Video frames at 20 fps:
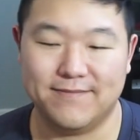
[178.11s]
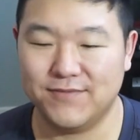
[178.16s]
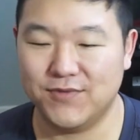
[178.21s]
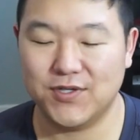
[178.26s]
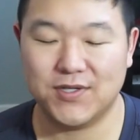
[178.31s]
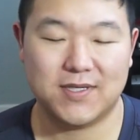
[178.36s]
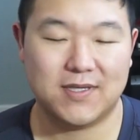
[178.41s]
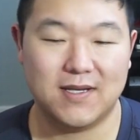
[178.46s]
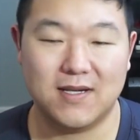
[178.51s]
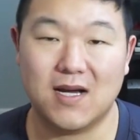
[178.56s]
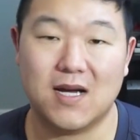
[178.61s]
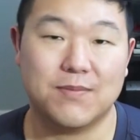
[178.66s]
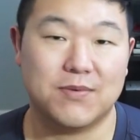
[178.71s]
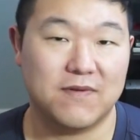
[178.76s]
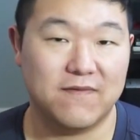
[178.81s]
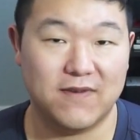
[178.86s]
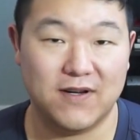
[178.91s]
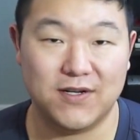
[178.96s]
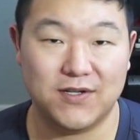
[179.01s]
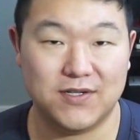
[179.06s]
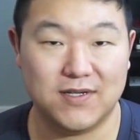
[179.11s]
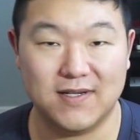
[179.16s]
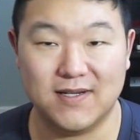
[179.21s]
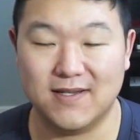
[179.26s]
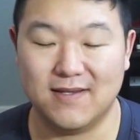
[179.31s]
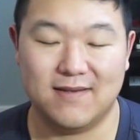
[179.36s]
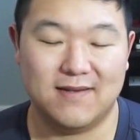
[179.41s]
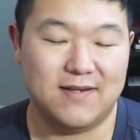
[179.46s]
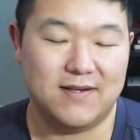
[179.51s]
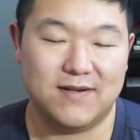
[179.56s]
Just an observation,
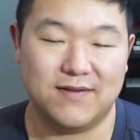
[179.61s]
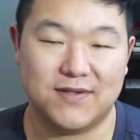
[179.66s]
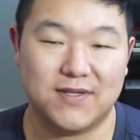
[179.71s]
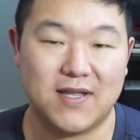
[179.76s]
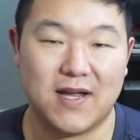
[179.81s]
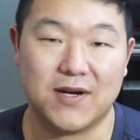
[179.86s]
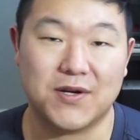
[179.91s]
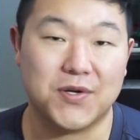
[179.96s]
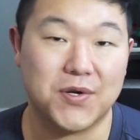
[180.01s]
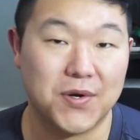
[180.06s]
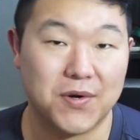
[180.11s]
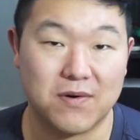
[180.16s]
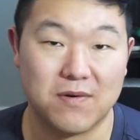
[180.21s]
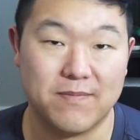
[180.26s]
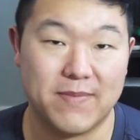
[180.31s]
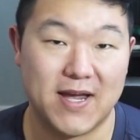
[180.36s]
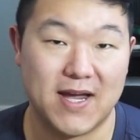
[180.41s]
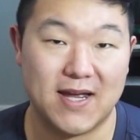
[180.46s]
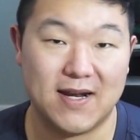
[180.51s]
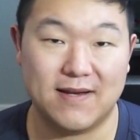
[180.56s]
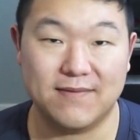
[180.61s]
it's not good or bad.